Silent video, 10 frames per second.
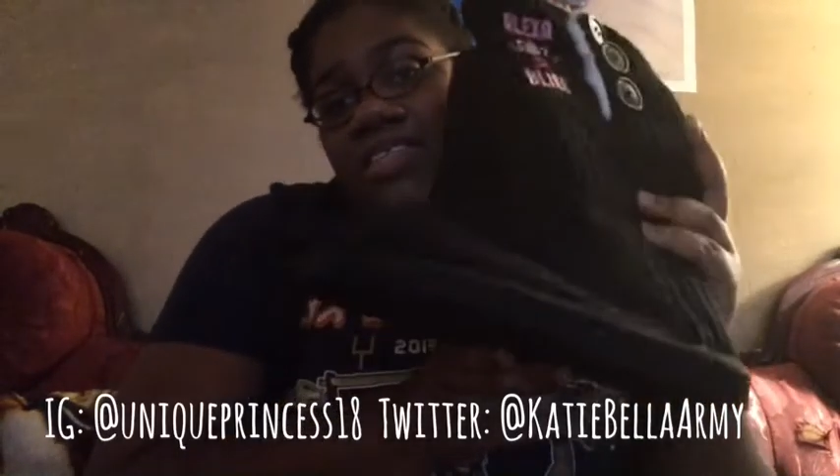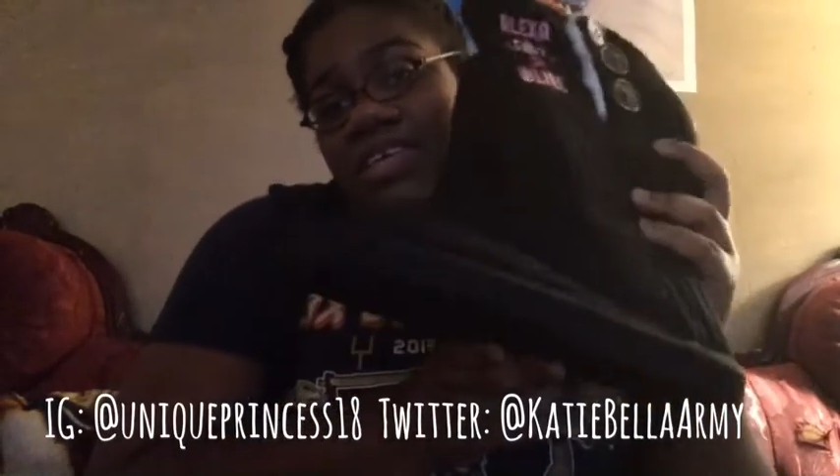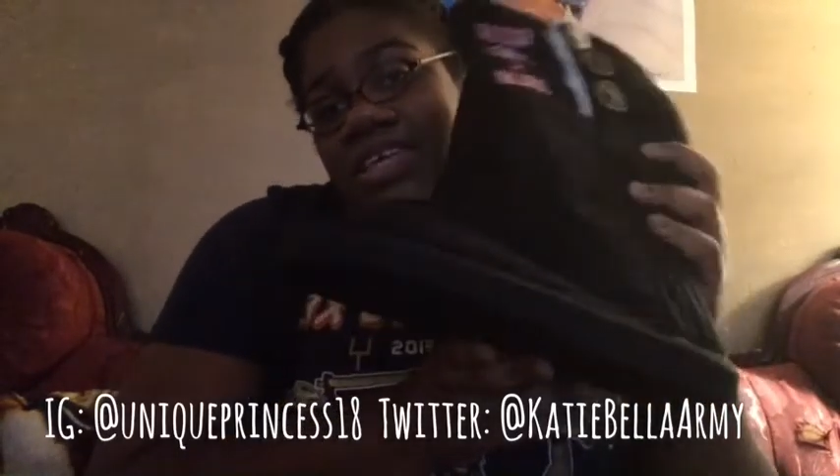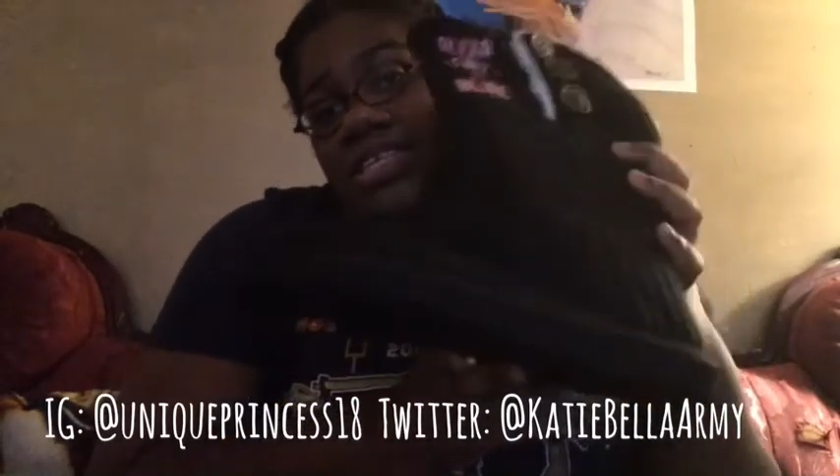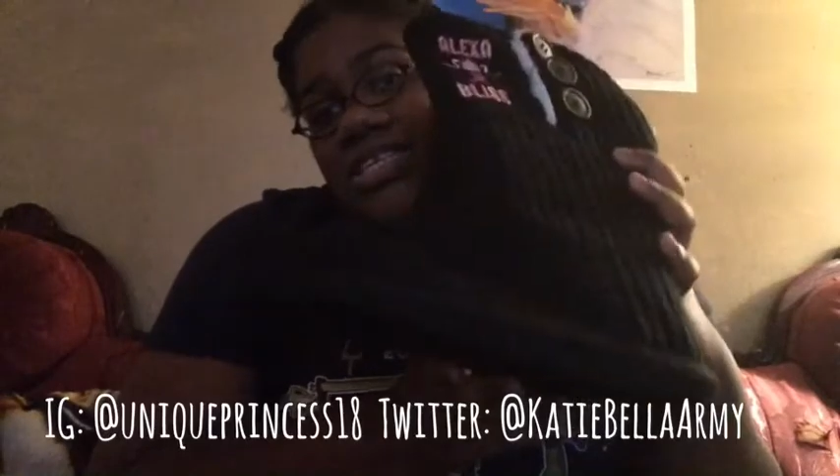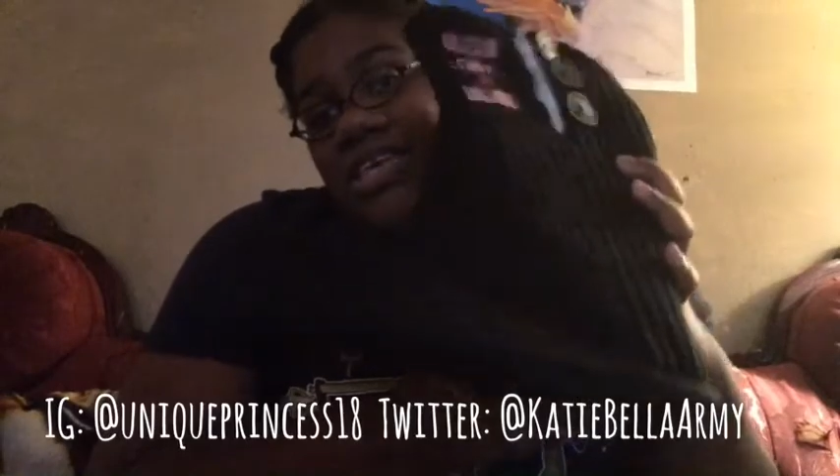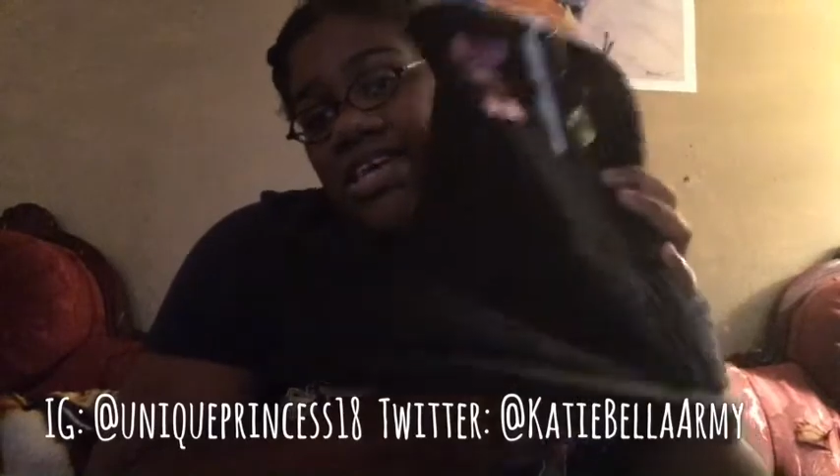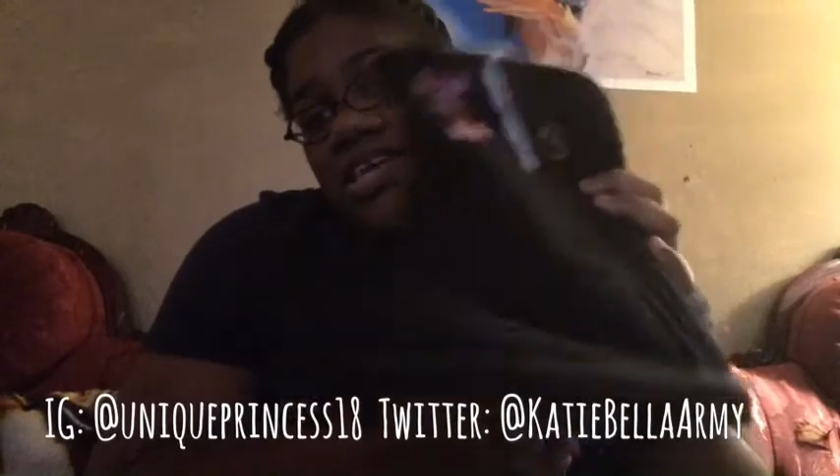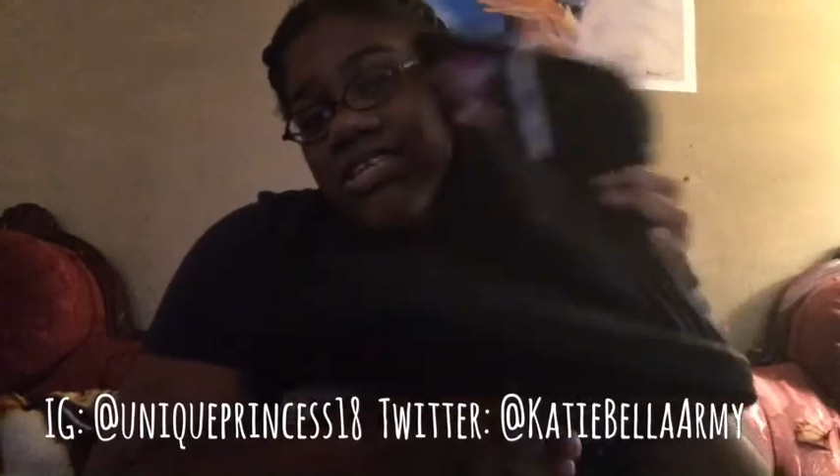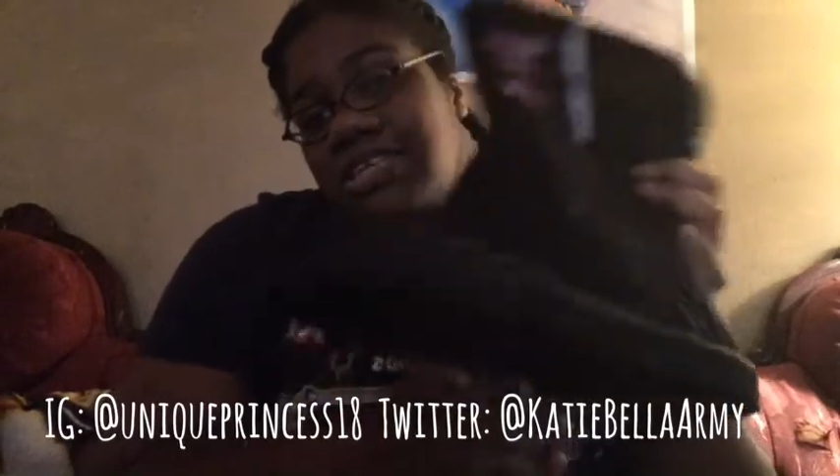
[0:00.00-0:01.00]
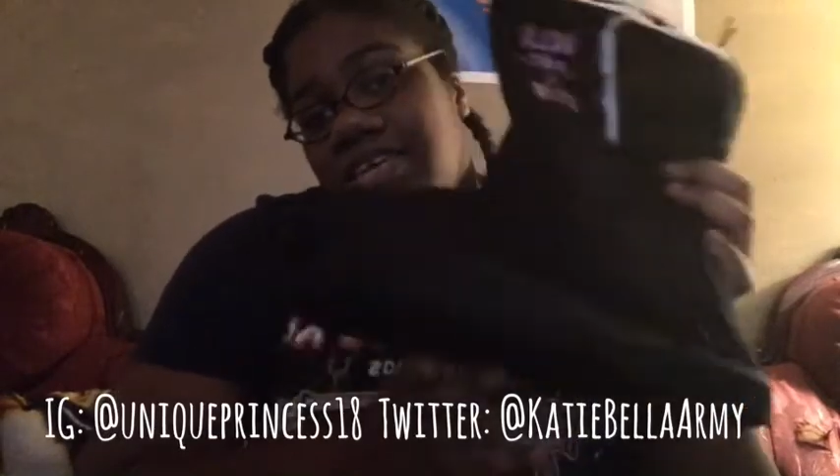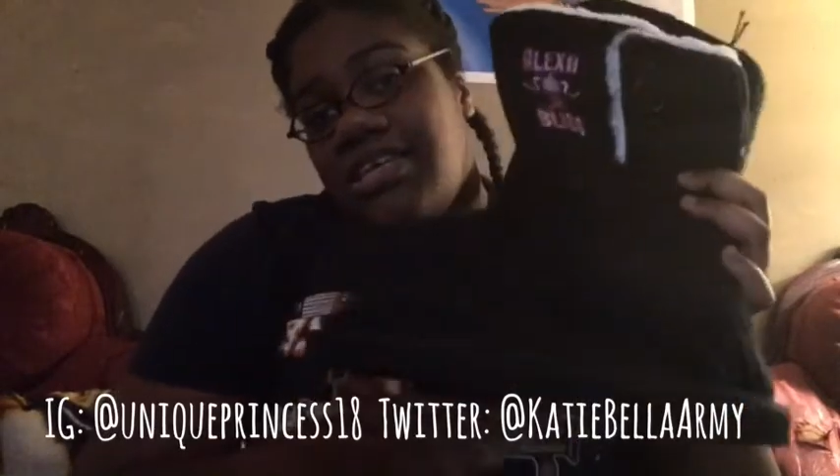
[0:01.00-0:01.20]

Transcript: this is